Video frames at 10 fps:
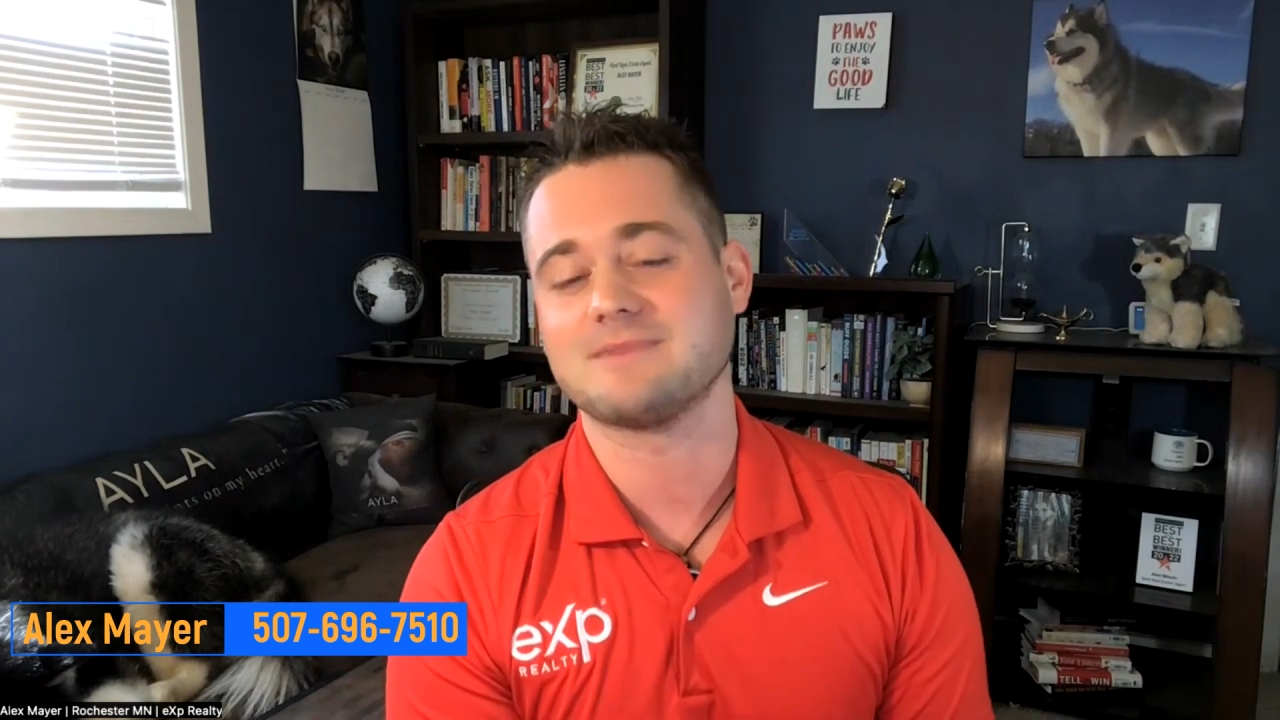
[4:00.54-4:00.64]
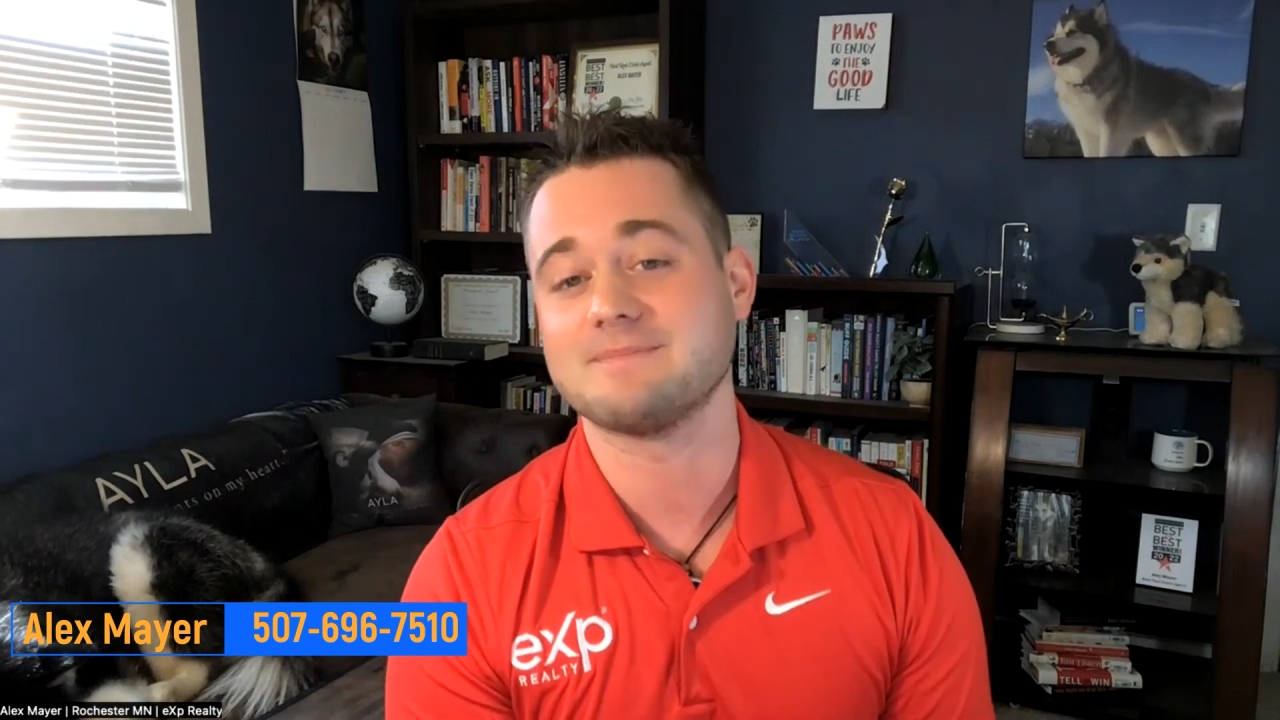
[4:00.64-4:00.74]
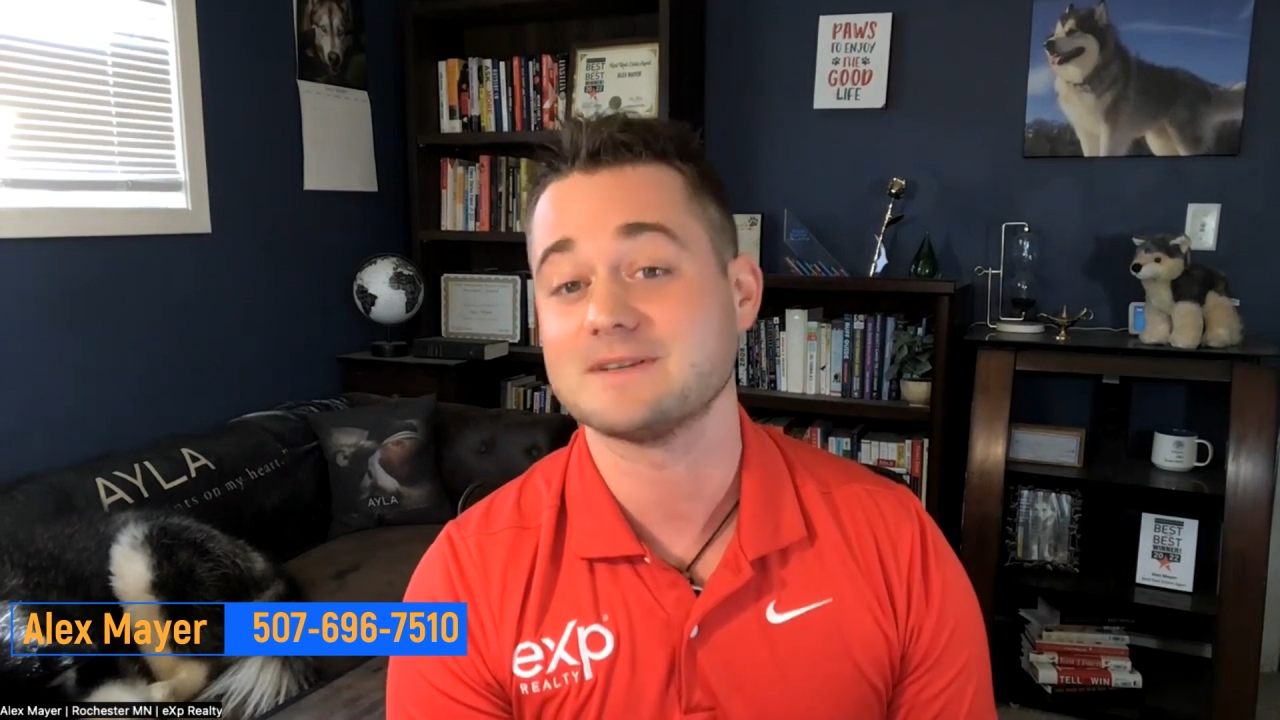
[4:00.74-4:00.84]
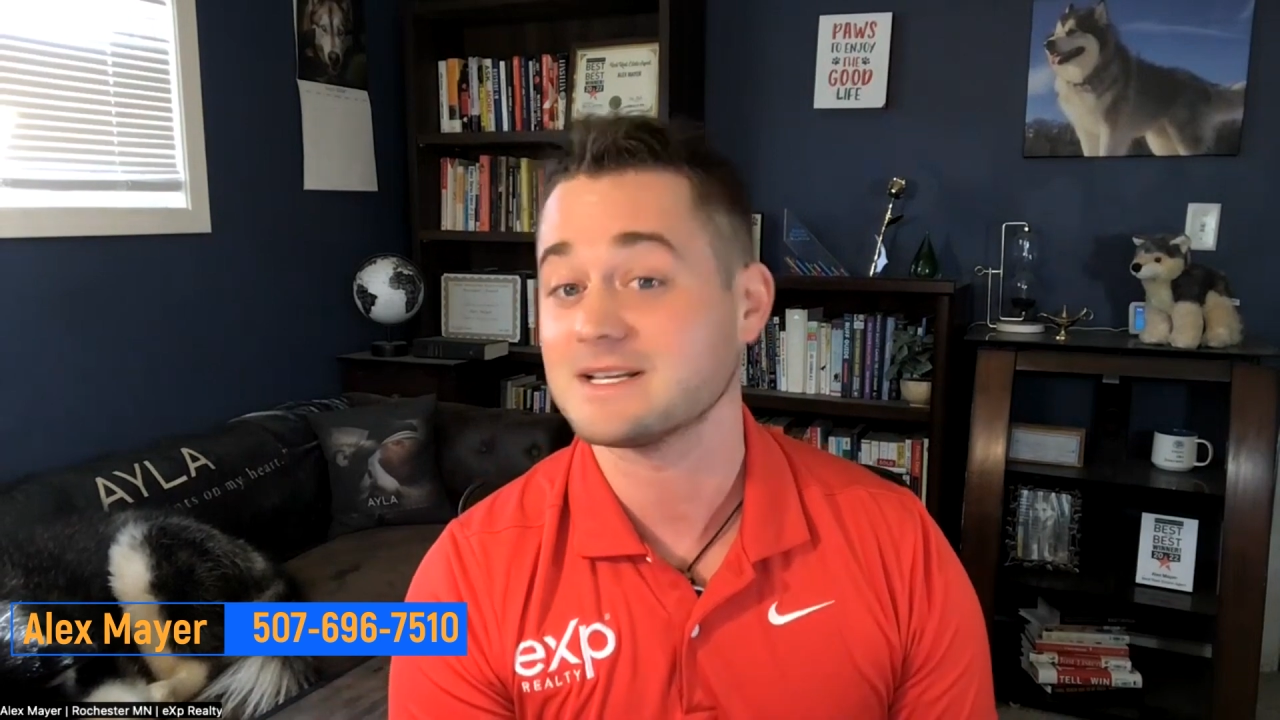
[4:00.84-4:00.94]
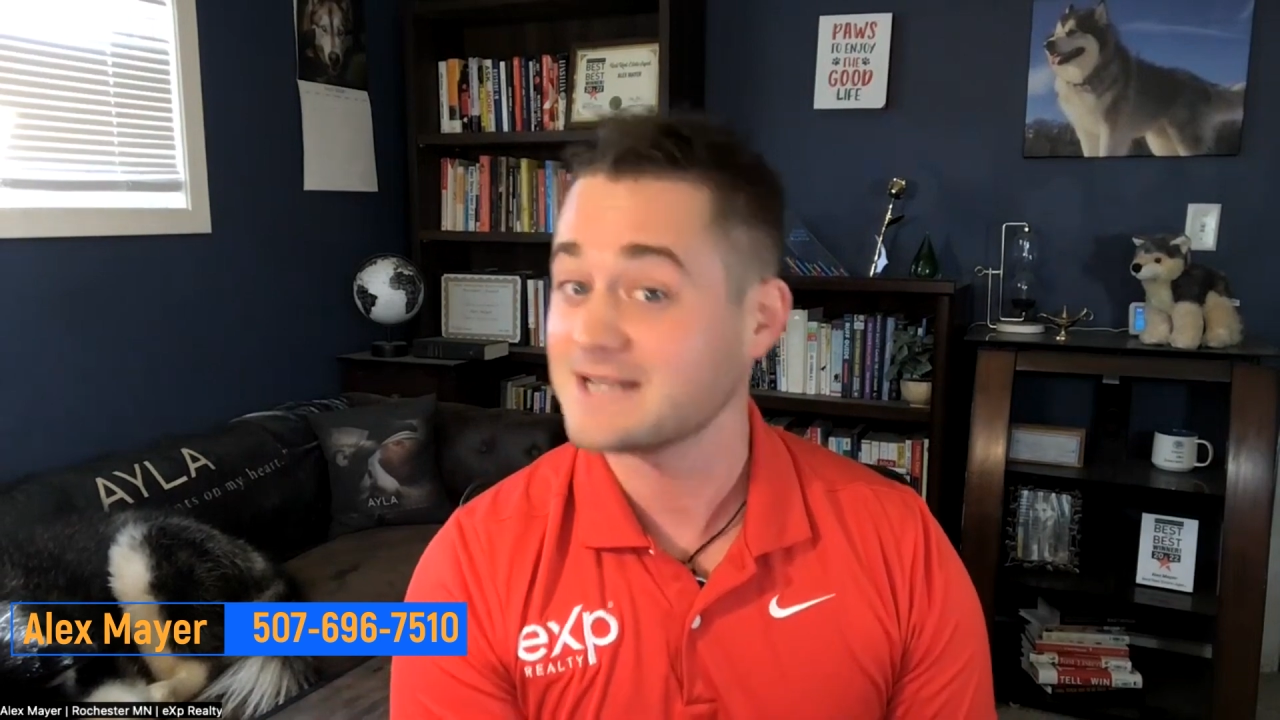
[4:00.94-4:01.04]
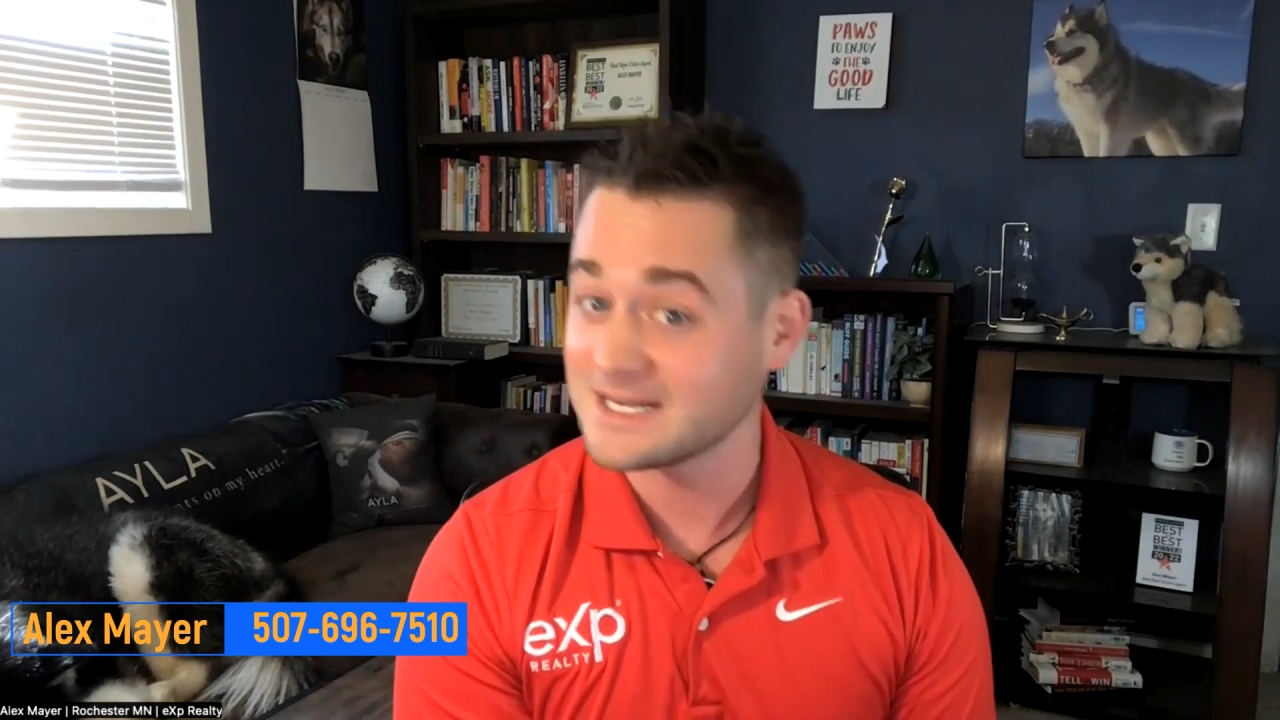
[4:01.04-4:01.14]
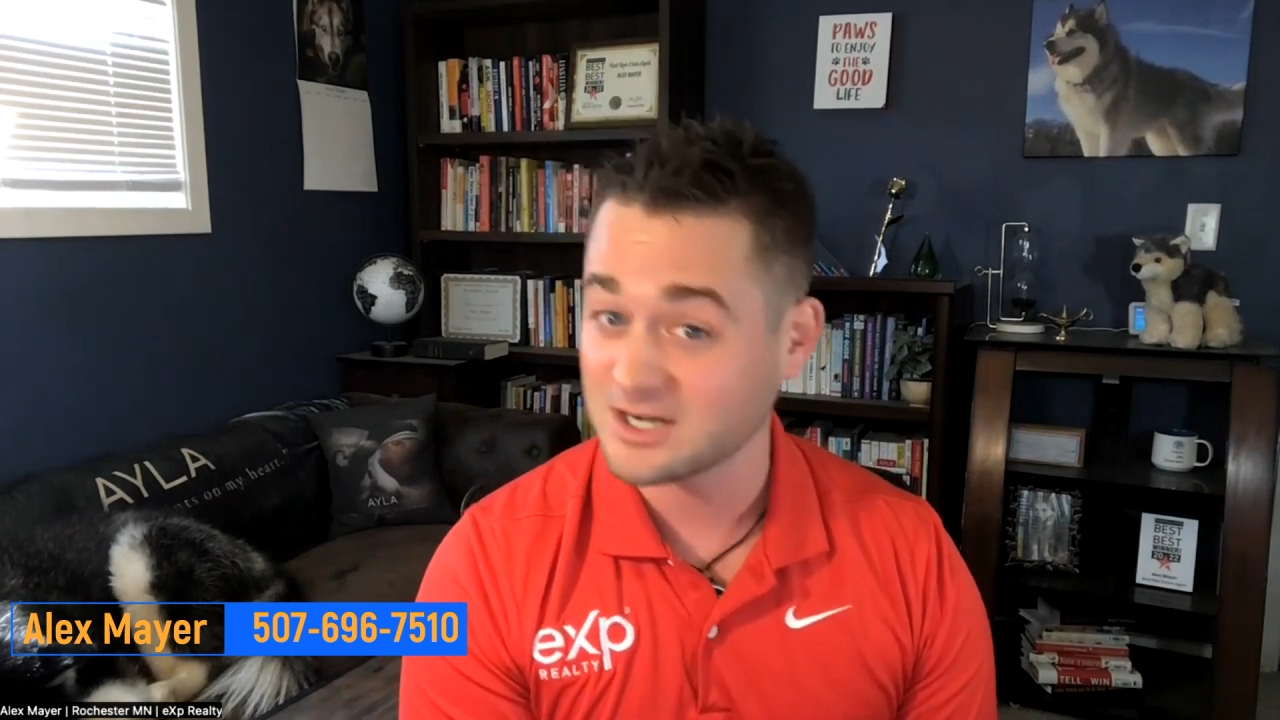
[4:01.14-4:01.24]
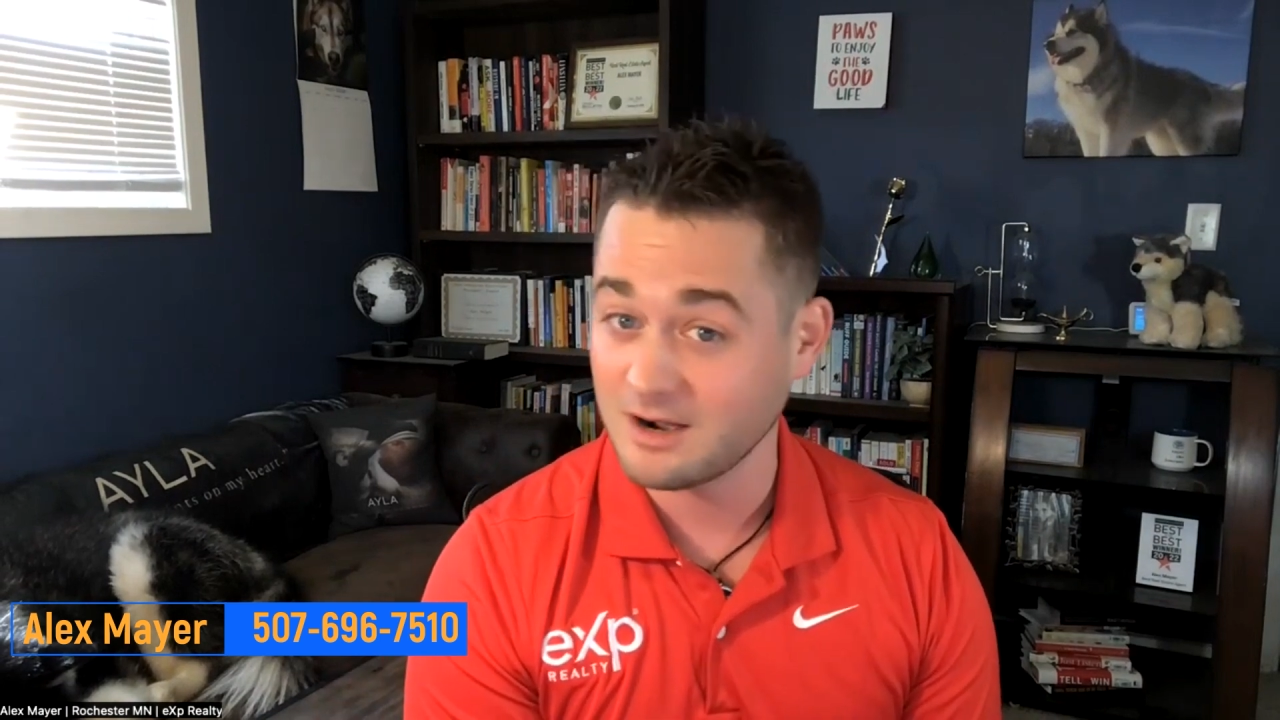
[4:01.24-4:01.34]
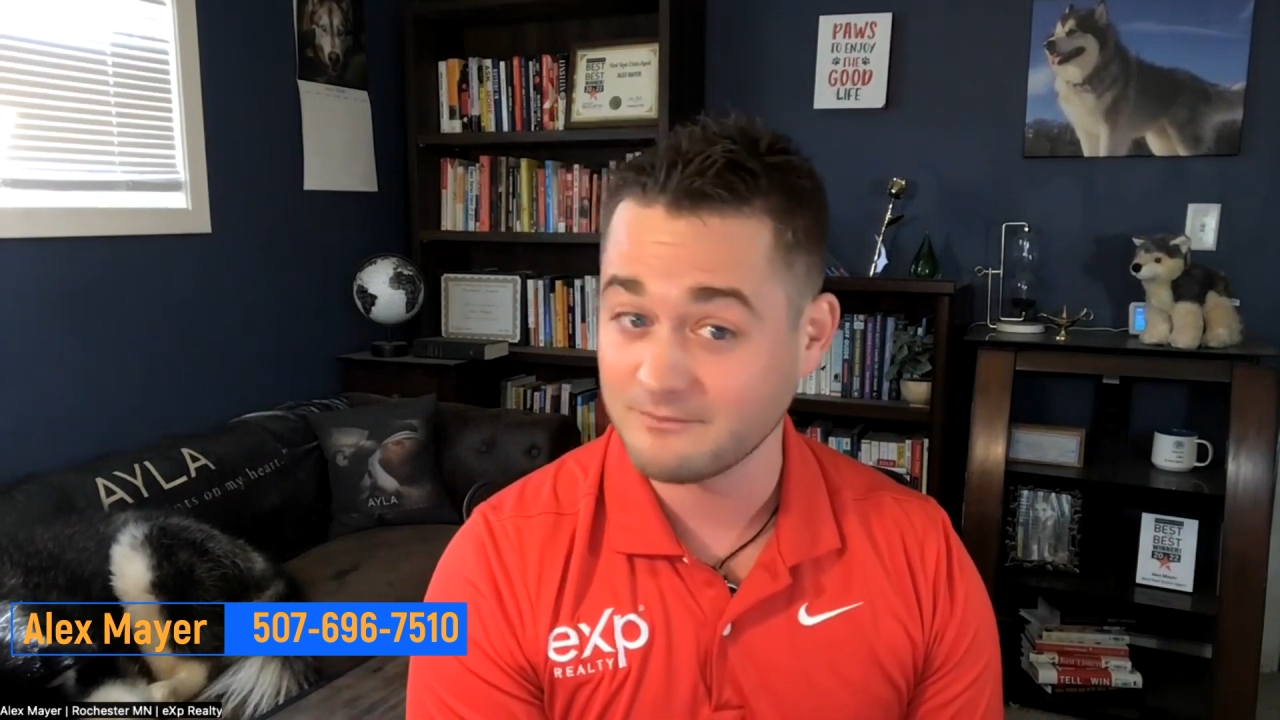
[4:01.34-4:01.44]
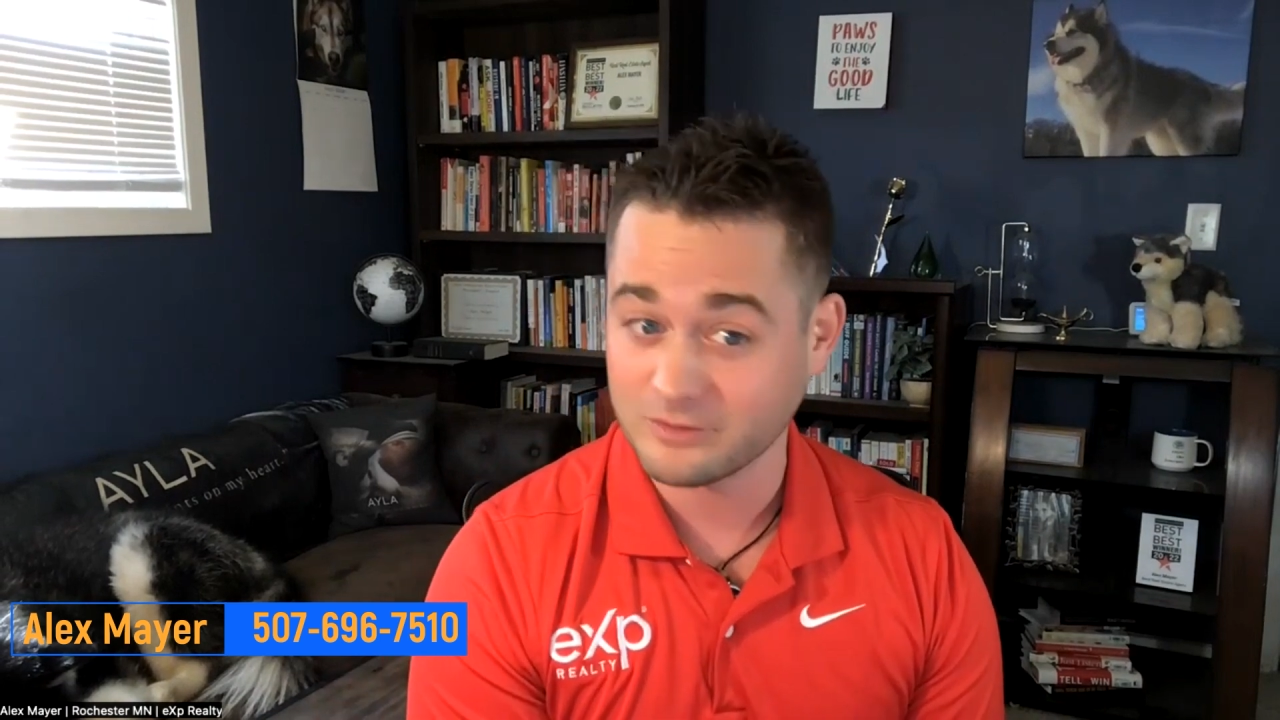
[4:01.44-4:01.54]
of my business has come